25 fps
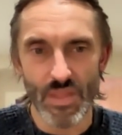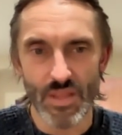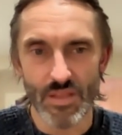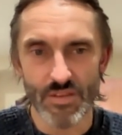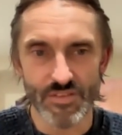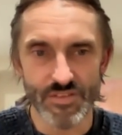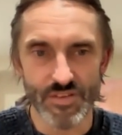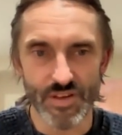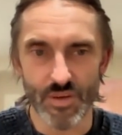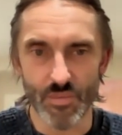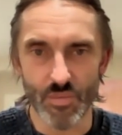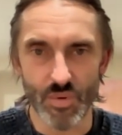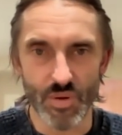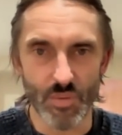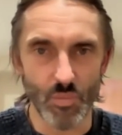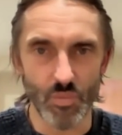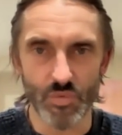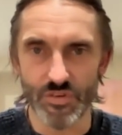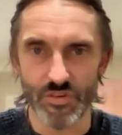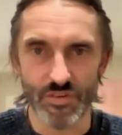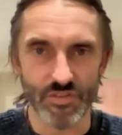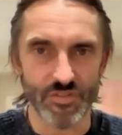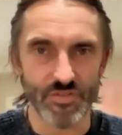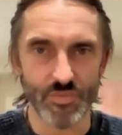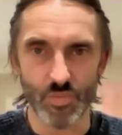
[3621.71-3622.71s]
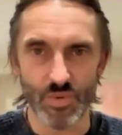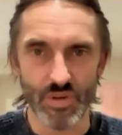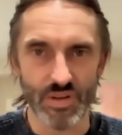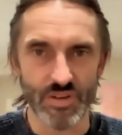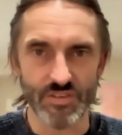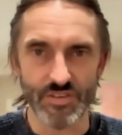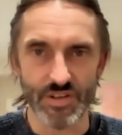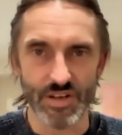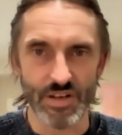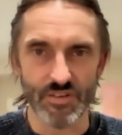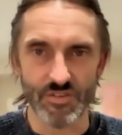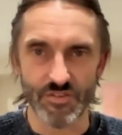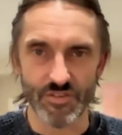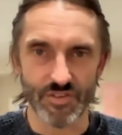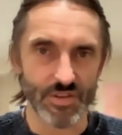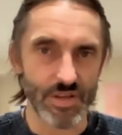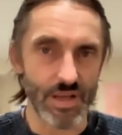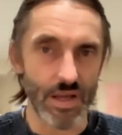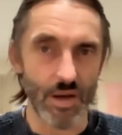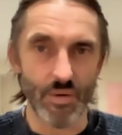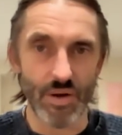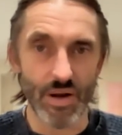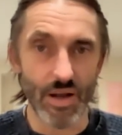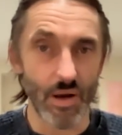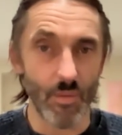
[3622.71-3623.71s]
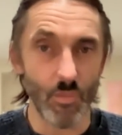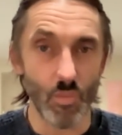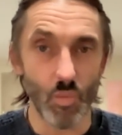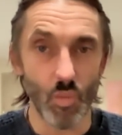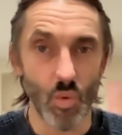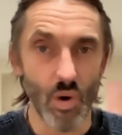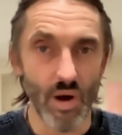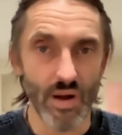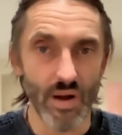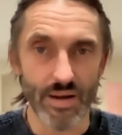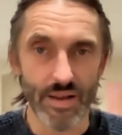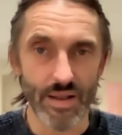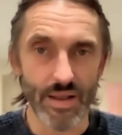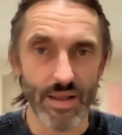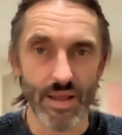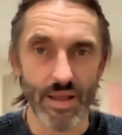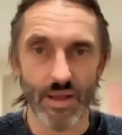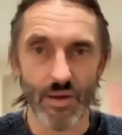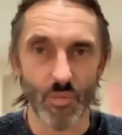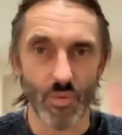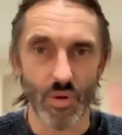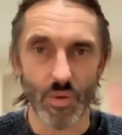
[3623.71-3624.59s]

So we instead of just going up 1 gear,